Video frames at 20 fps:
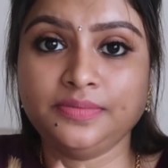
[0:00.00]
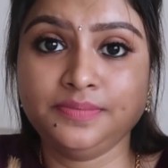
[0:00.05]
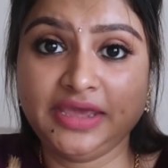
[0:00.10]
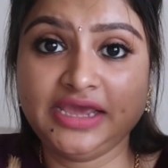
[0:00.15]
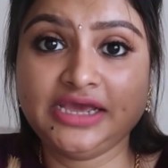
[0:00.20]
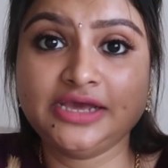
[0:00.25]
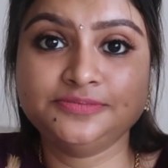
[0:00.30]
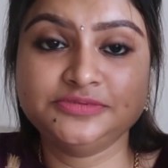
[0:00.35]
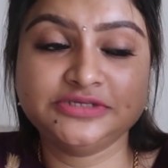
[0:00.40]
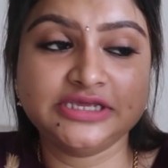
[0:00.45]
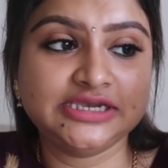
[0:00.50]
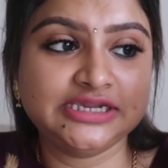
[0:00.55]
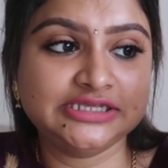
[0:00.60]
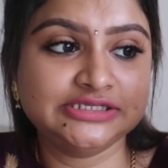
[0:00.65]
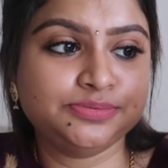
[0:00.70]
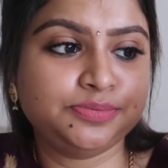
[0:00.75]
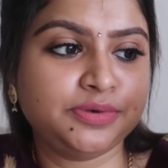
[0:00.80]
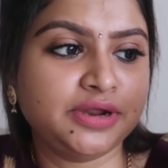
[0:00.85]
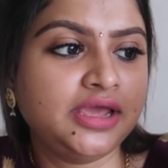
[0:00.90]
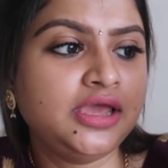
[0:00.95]
makeup
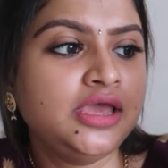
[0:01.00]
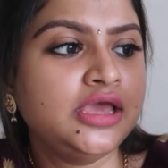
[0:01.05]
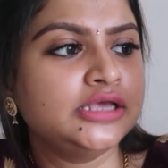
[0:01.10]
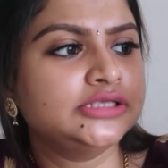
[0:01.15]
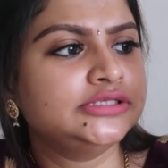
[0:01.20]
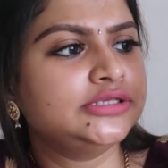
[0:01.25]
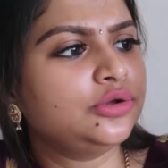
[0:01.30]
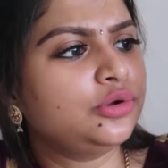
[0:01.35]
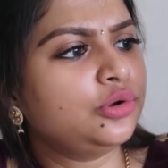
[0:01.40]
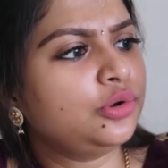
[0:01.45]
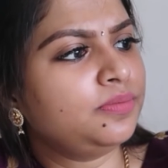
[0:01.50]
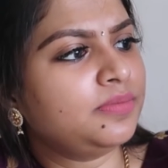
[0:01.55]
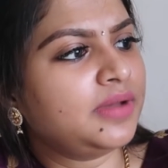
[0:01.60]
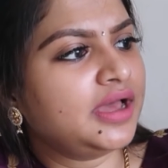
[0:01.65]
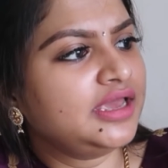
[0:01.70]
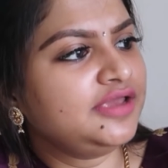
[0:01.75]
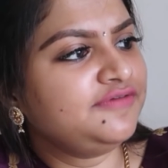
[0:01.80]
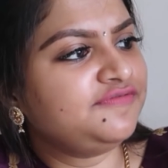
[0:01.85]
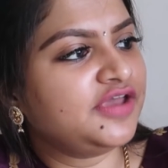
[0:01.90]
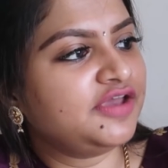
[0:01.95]
setting spray. So
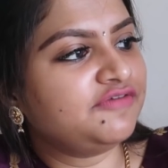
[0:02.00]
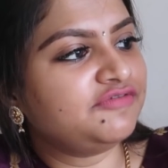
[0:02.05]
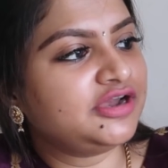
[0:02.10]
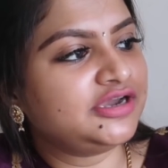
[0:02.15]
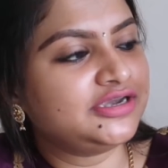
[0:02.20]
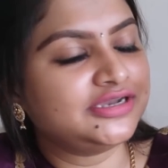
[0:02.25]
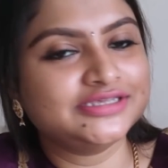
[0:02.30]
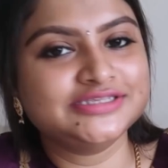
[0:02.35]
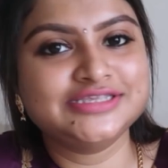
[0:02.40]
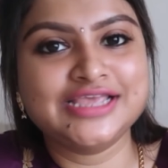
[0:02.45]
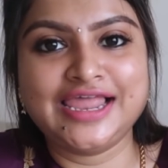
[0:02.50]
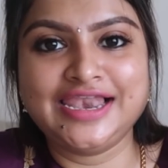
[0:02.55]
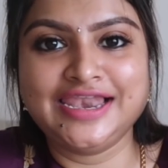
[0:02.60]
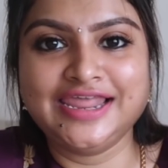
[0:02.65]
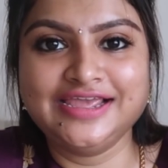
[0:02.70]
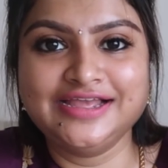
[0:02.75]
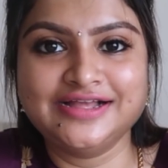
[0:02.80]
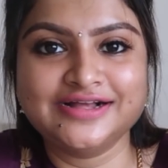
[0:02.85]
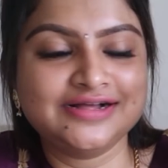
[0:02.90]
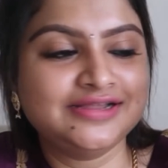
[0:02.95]
my favorite is
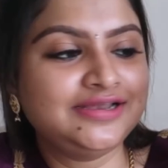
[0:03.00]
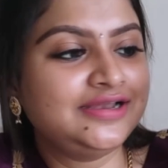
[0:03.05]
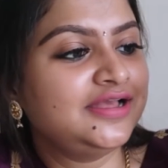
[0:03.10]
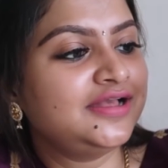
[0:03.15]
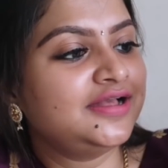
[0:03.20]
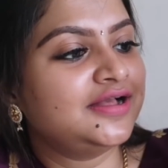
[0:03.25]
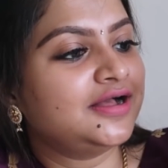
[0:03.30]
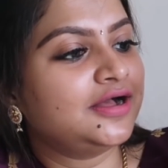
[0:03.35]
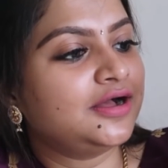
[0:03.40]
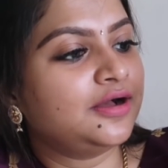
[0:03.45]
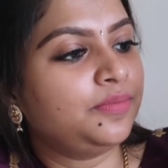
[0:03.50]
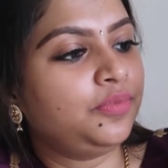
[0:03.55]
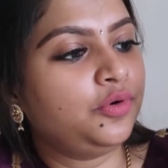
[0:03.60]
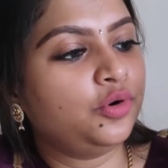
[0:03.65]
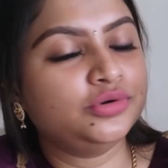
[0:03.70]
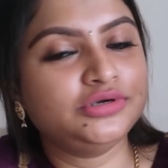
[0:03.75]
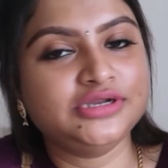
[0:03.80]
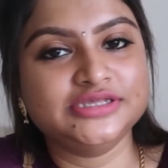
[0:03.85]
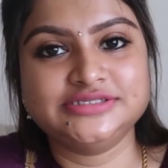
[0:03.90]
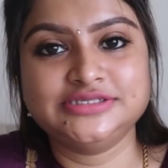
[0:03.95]
LA Girl
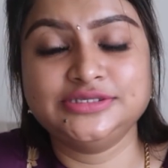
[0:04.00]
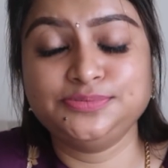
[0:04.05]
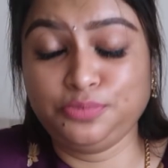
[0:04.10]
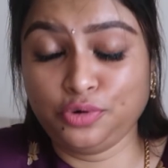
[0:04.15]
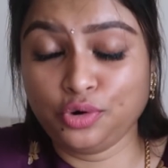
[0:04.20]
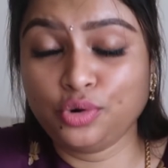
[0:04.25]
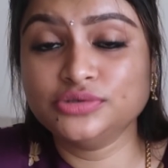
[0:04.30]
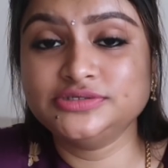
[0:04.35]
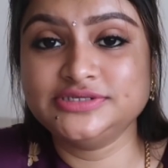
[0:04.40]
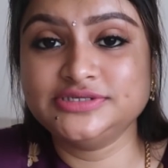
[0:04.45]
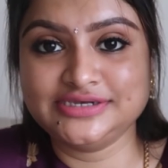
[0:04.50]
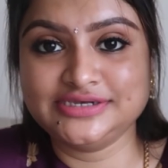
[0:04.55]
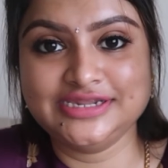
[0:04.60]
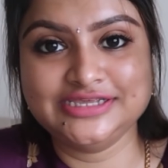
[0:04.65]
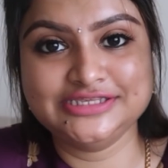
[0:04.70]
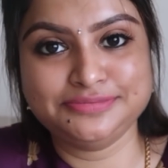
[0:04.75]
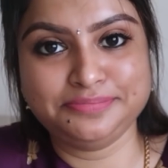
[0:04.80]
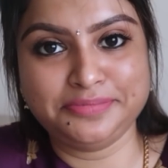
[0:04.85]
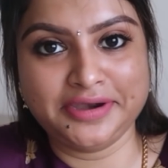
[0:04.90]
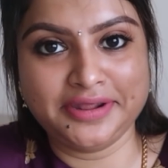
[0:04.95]
Pro
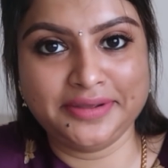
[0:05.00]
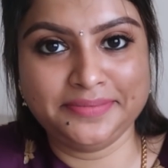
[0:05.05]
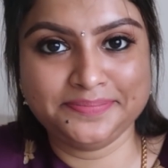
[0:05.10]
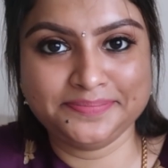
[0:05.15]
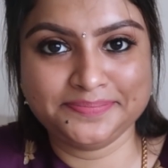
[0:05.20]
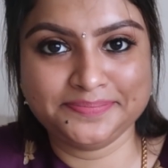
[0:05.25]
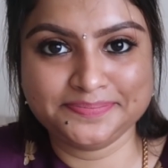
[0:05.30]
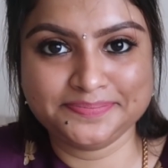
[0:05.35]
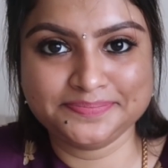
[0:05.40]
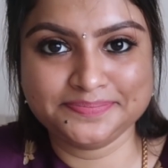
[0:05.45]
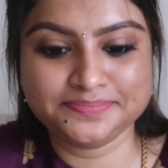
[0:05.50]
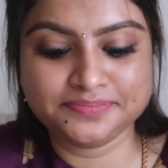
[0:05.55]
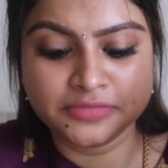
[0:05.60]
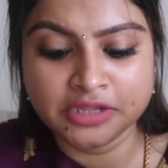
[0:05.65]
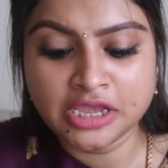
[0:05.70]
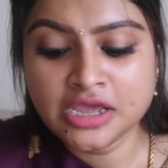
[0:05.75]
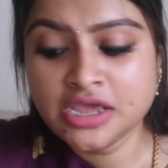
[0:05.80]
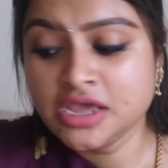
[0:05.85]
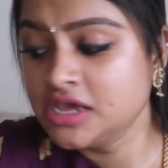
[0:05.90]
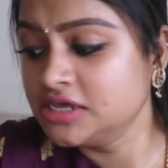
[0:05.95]
Setting Spray.
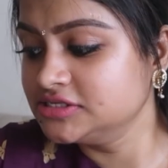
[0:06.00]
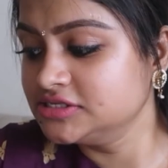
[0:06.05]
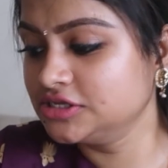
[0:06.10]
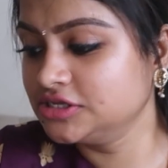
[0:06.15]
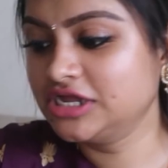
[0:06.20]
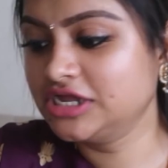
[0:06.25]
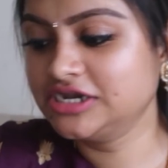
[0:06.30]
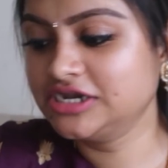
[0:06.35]
So